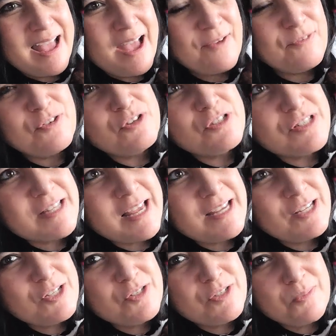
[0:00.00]
at first I
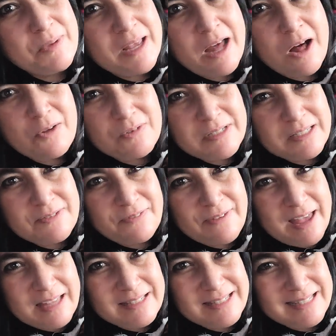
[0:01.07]
used to be always
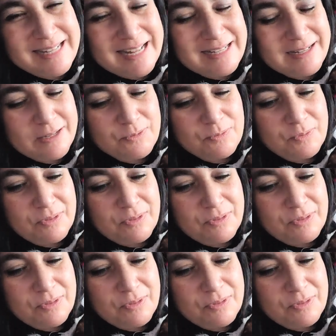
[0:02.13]
fascinated